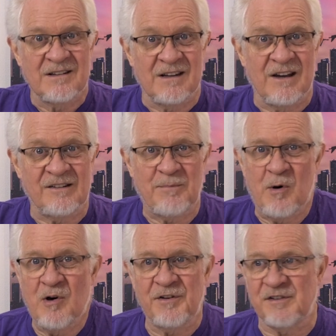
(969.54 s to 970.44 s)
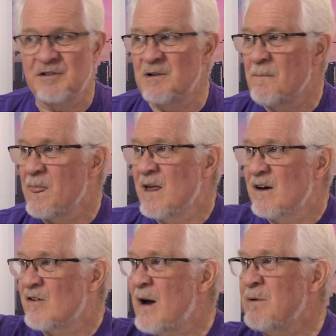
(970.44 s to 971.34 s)
as opposed to
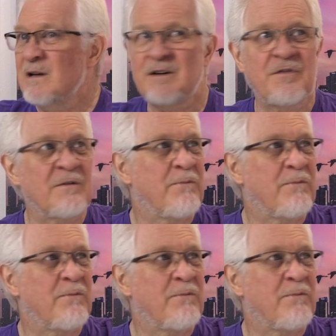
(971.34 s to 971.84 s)
grabbing different